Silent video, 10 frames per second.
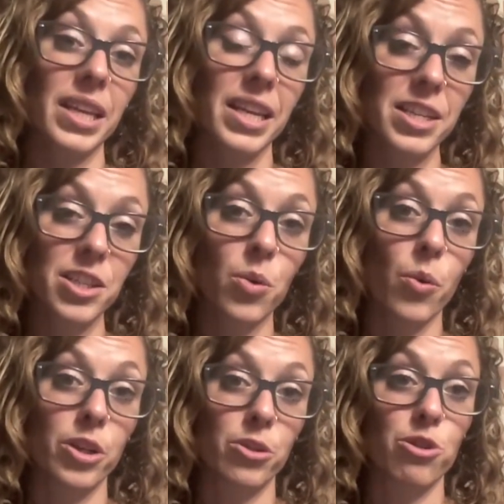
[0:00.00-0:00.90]
is
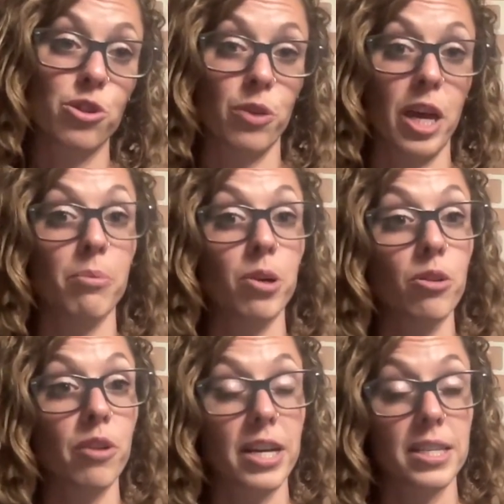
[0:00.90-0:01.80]
going to show that
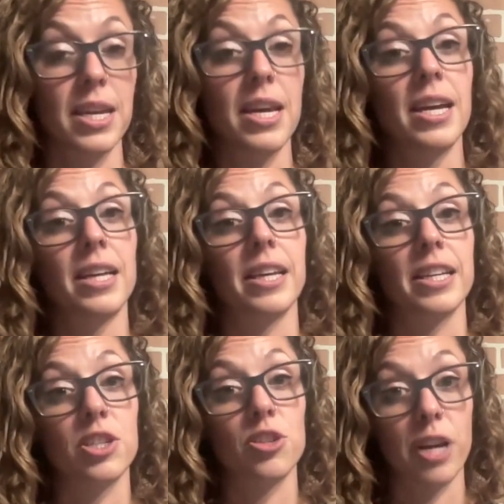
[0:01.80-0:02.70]
progress that
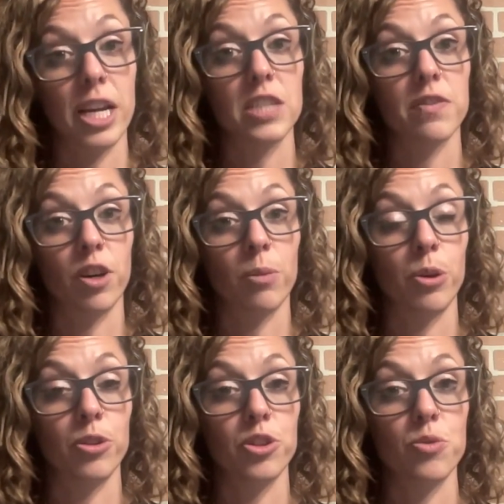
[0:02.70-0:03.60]
is
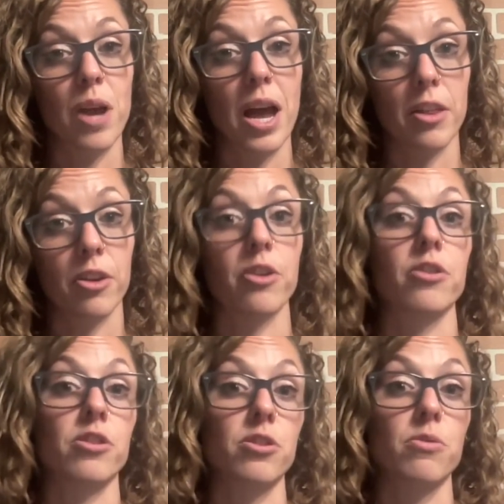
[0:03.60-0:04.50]
transferable to other
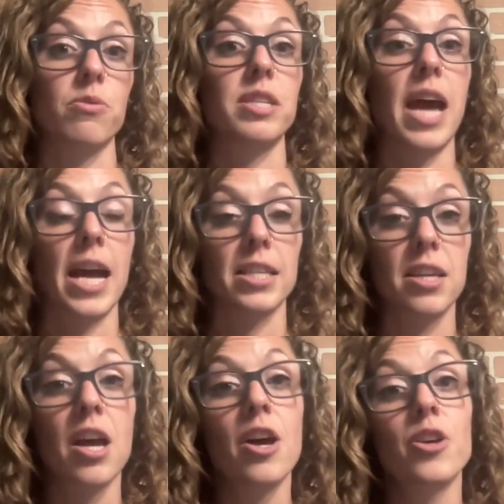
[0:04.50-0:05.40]
new texts.
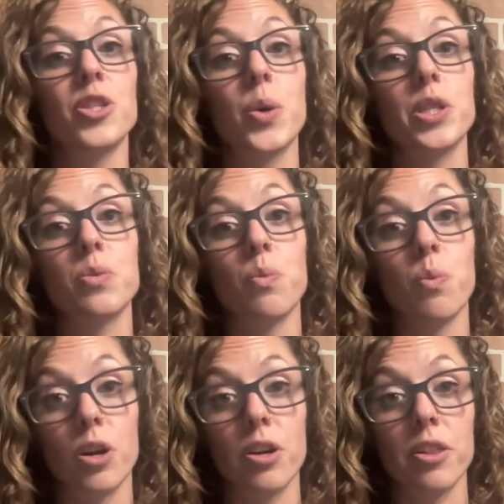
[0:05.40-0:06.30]
So it's
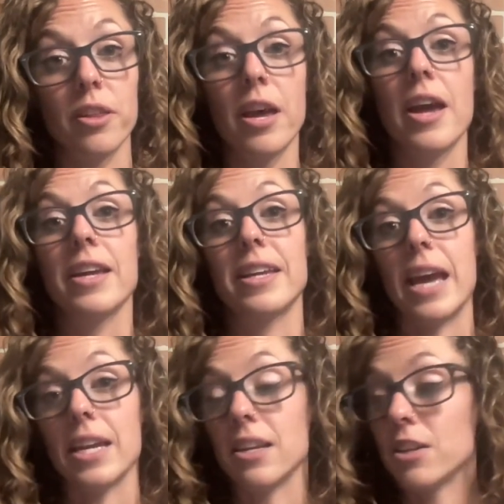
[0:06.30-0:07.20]
worth
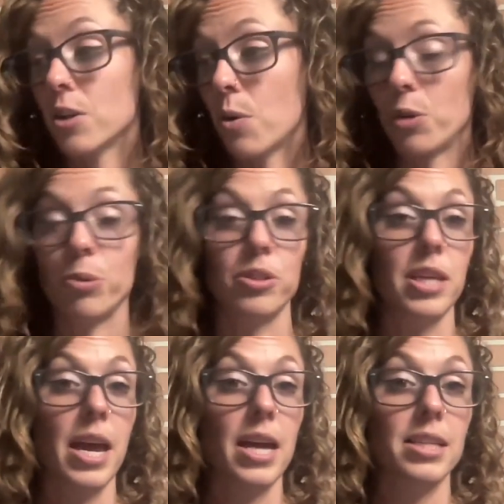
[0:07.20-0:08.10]
getting a decodable
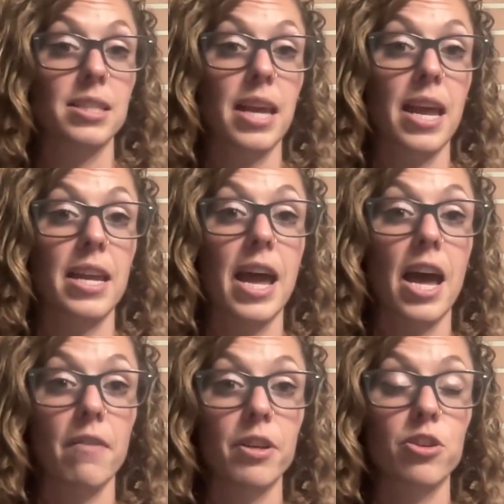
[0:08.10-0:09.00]
text and
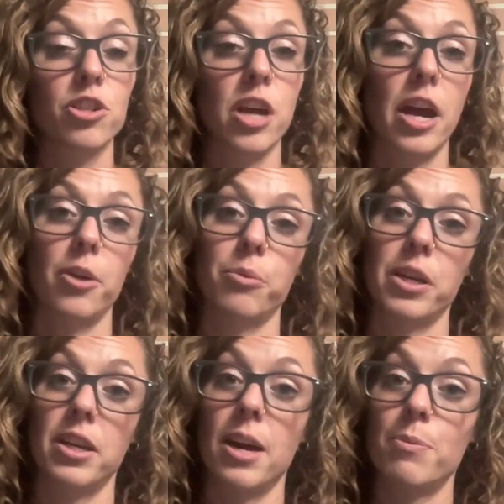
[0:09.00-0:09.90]
having your child read
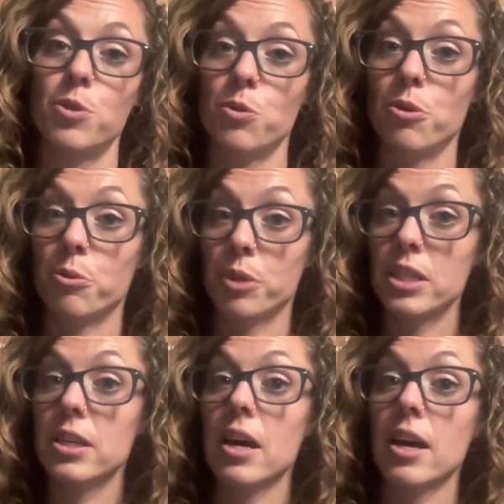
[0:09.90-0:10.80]
it up to 3
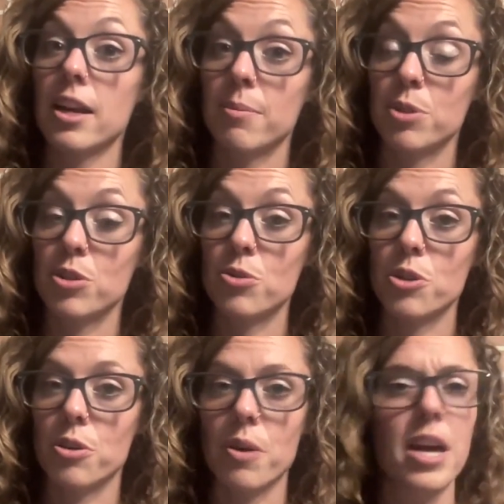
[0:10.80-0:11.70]
times to
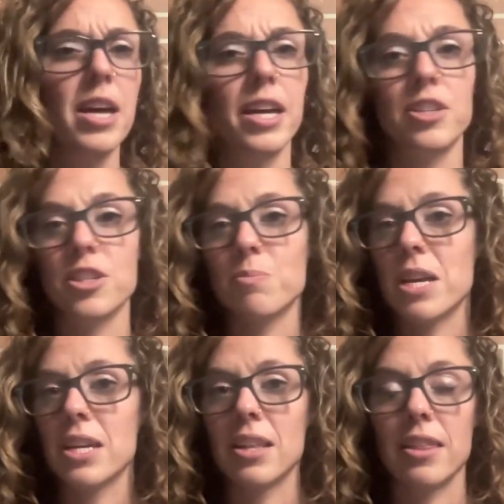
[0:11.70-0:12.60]
you and just
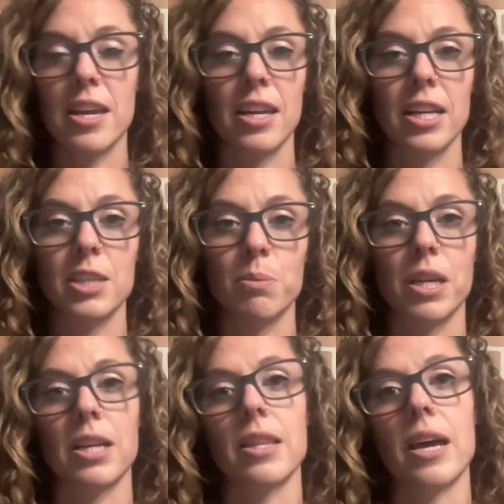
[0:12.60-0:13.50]
make it a thing and
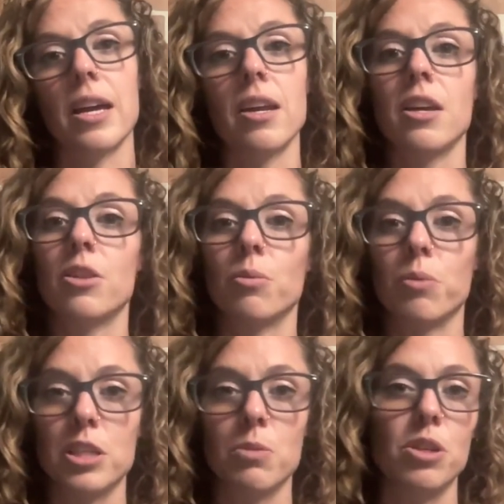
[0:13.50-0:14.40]
explain that The
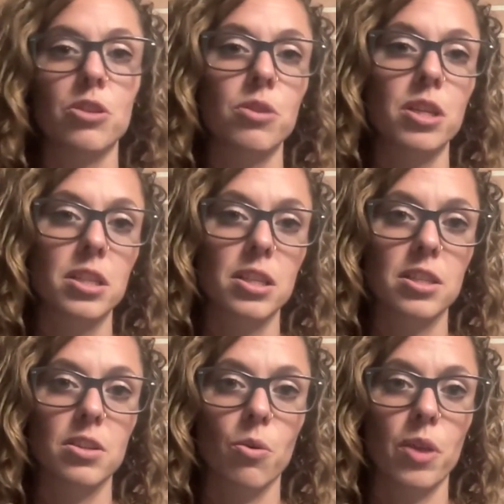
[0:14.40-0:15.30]
reason we do this is
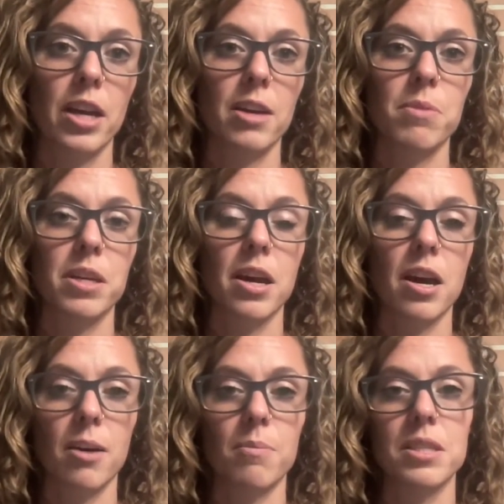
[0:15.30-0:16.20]
so that it
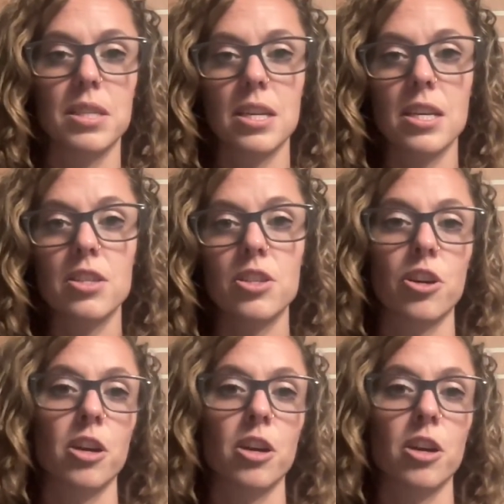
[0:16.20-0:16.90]
becomes easier